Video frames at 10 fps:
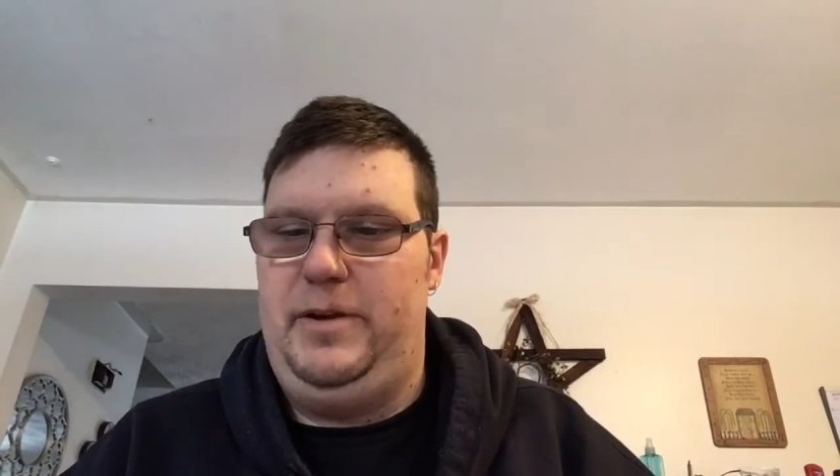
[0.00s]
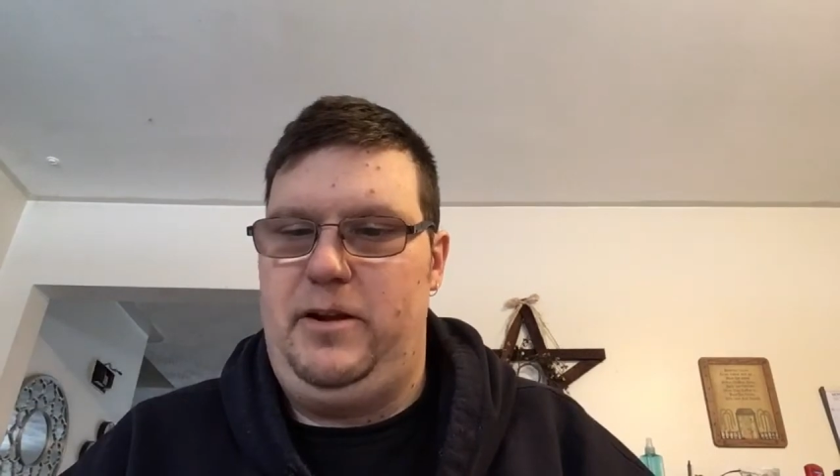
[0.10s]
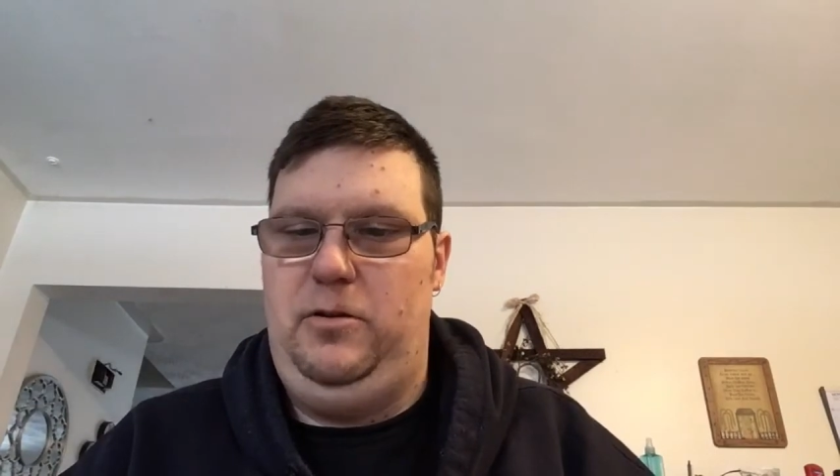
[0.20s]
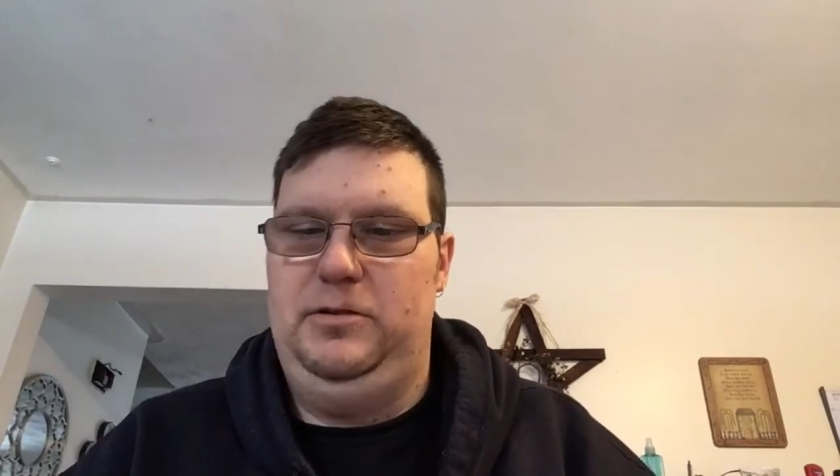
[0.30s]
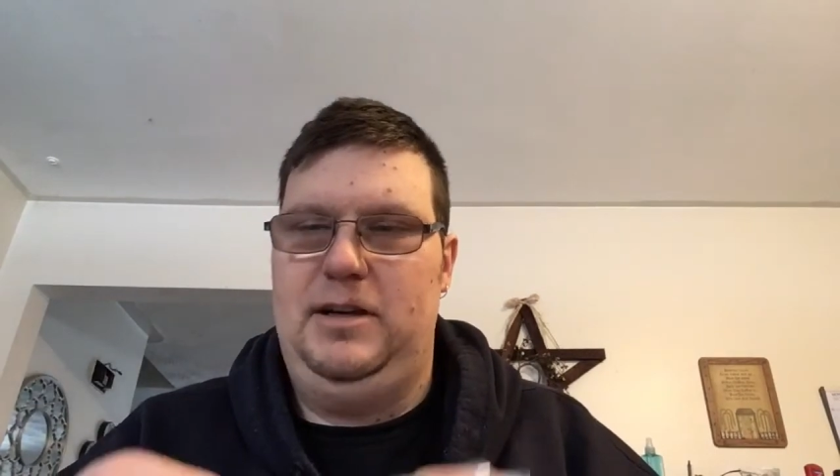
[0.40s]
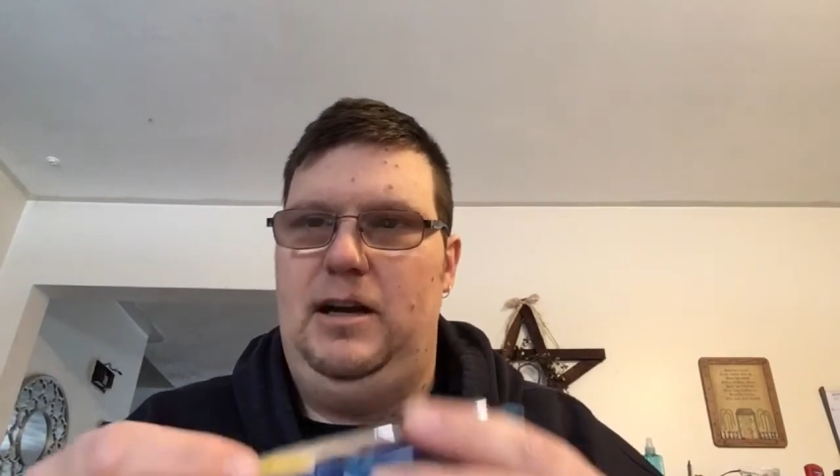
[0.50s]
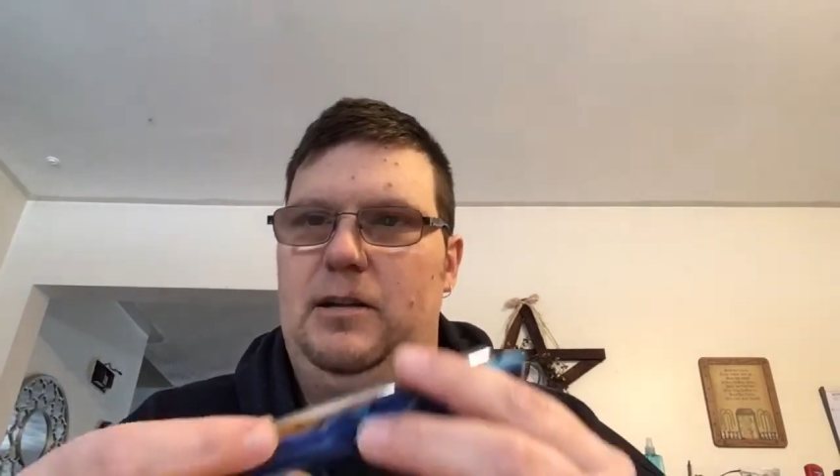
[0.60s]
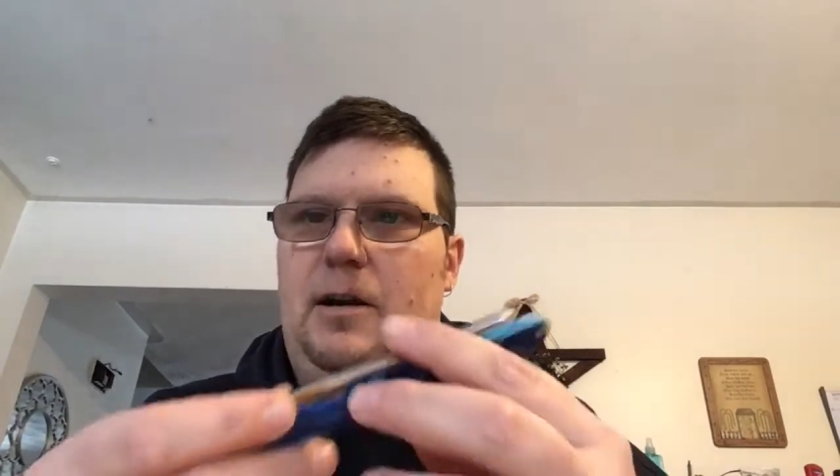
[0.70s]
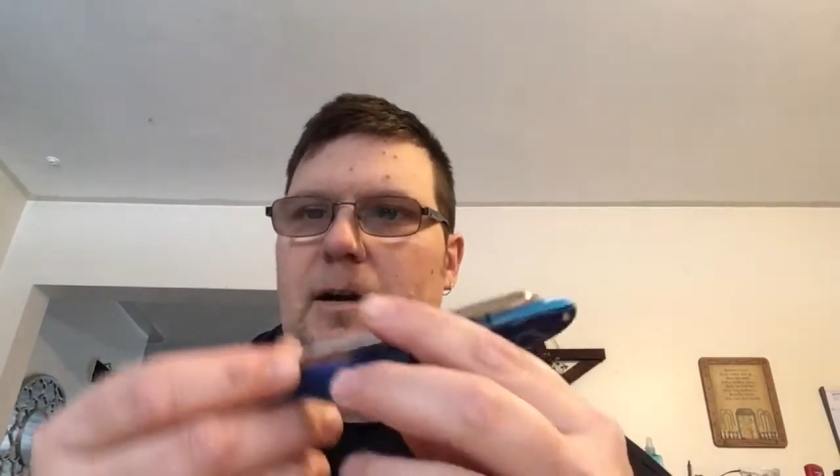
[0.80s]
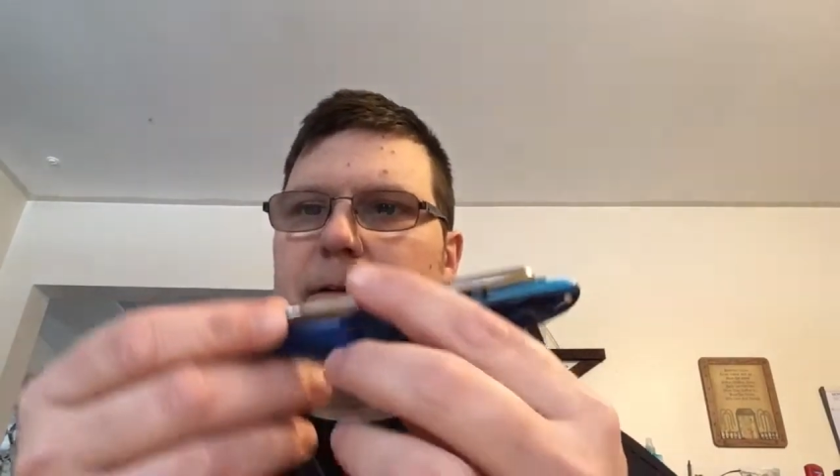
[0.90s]
my gold
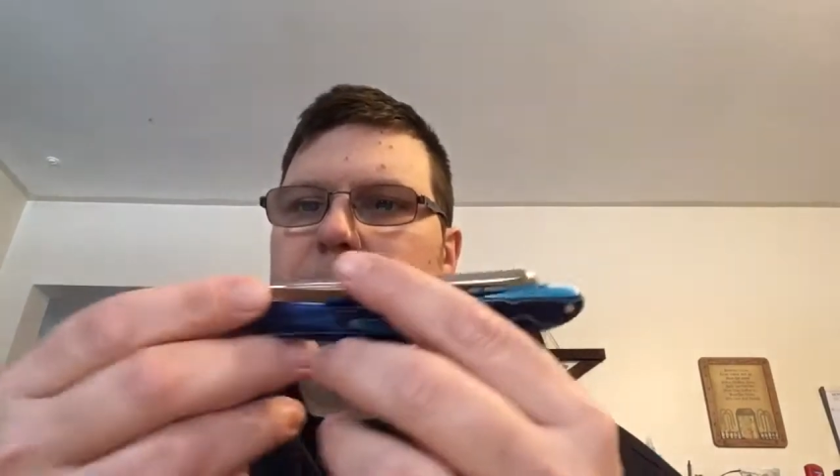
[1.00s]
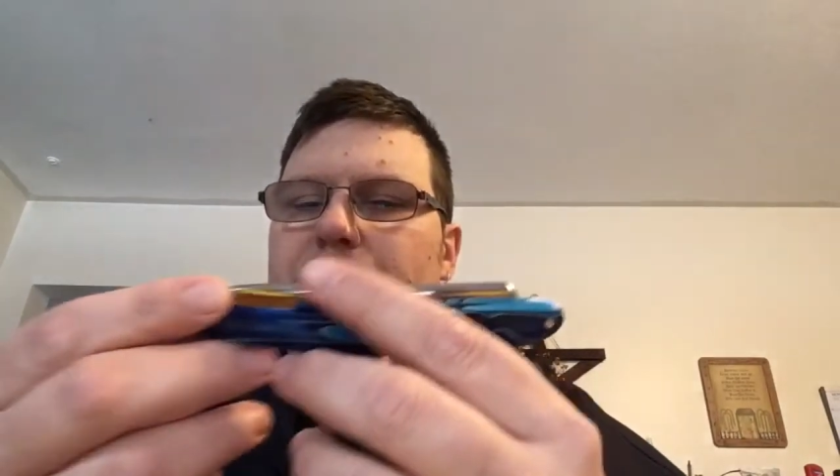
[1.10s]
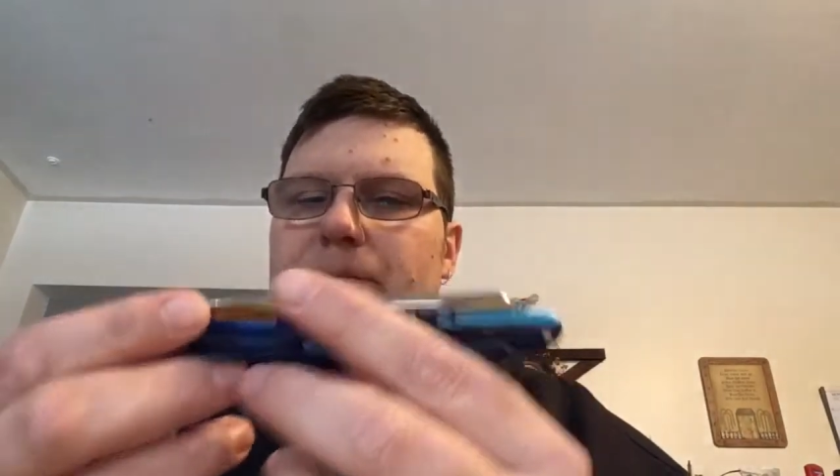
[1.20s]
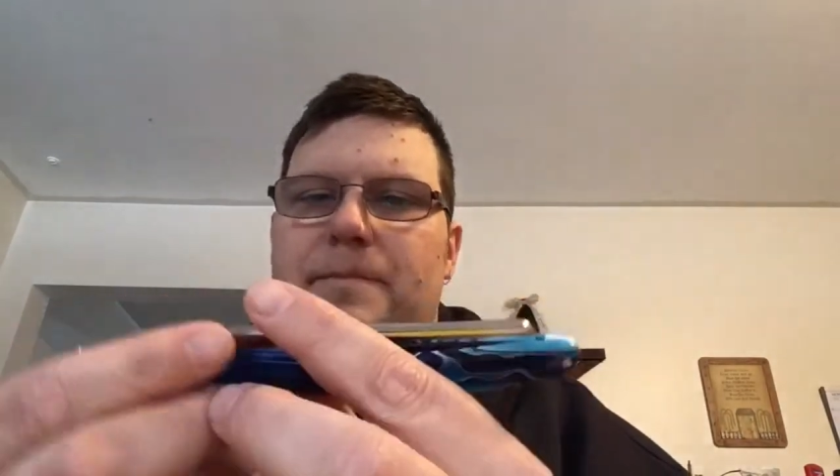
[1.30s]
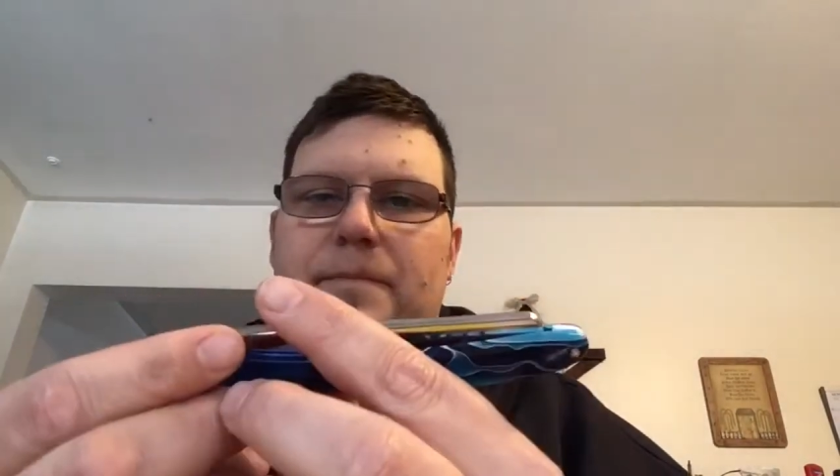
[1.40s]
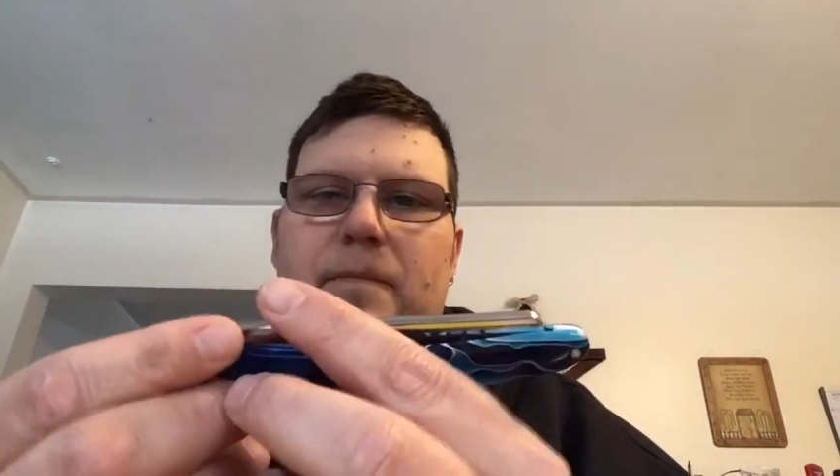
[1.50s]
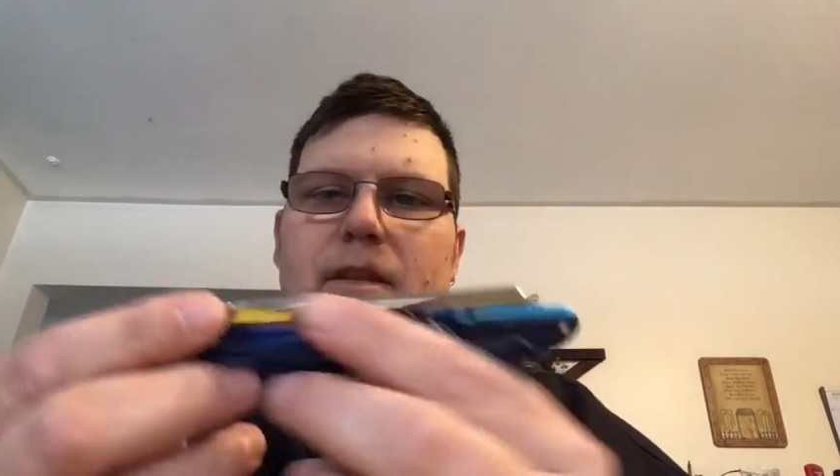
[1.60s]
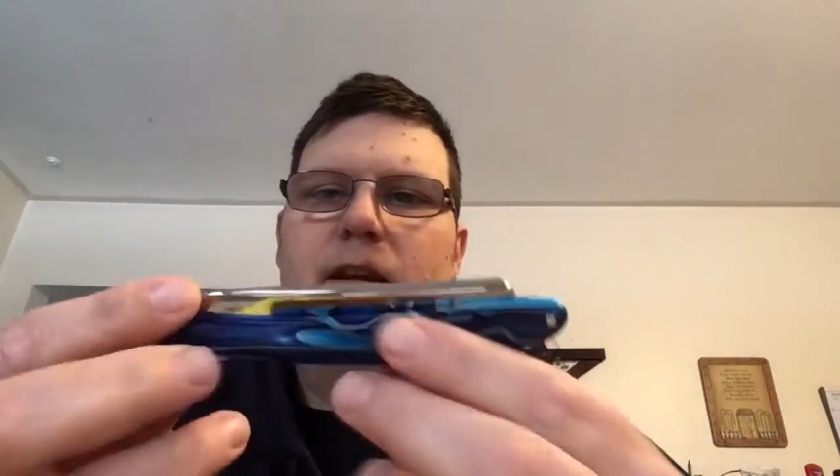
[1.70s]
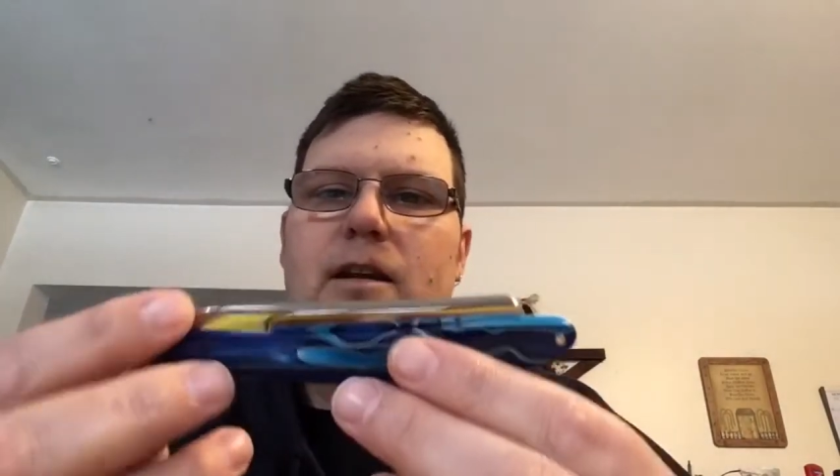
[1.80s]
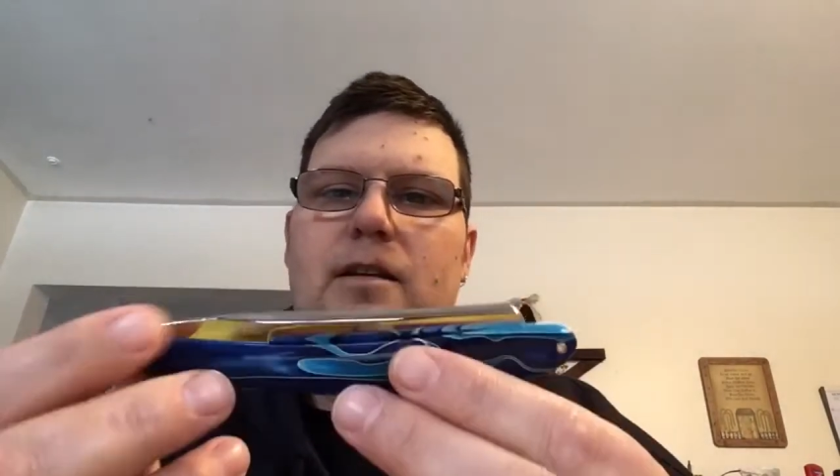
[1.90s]
dollar.
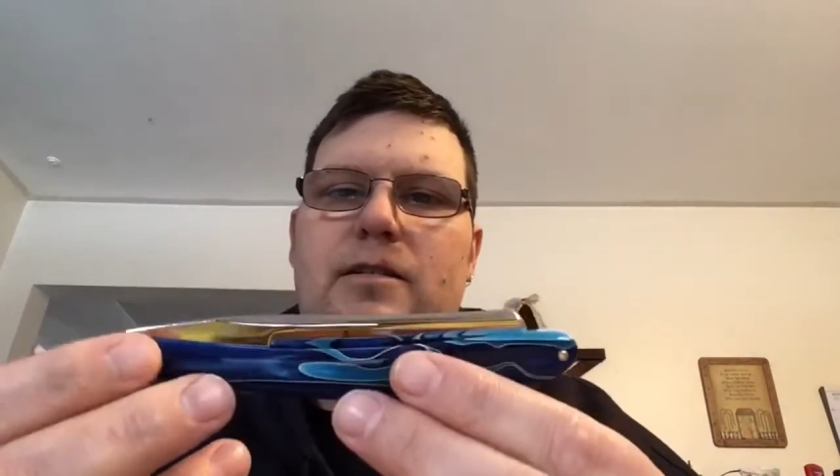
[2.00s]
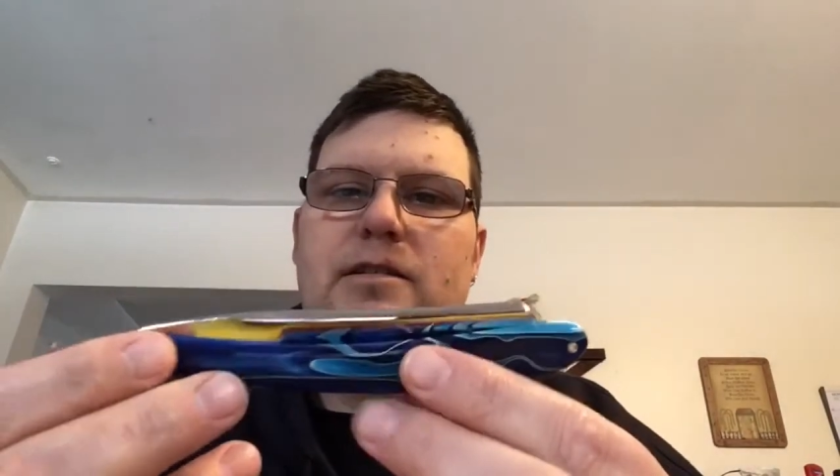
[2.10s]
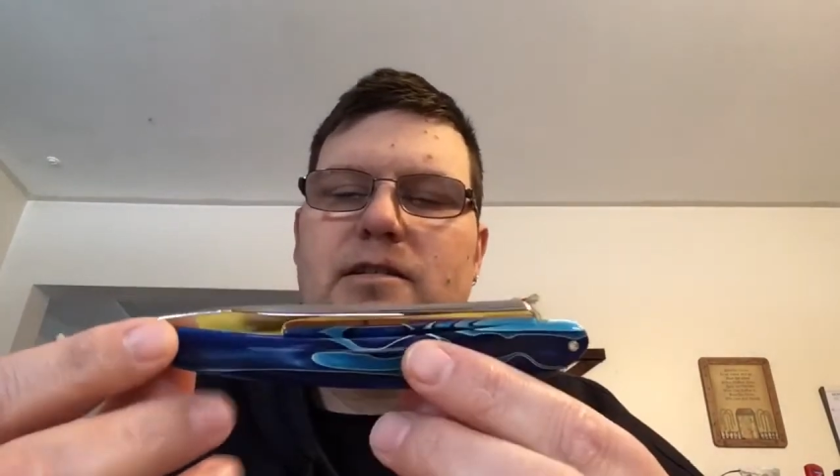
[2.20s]
This